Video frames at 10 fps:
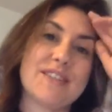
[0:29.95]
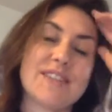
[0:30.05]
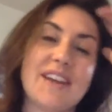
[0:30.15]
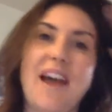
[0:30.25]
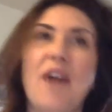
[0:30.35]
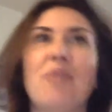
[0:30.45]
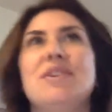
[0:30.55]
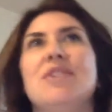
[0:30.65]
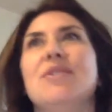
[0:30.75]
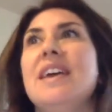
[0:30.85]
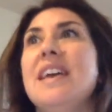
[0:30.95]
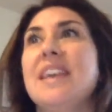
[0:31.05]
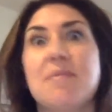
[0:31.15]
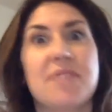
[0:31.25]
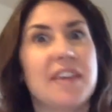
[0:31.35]
just going to help you
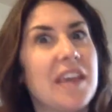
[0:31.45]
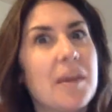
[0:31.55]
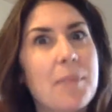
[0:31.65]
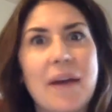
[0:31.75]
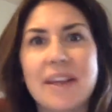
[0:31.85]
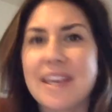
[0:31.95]
keep thinking about it,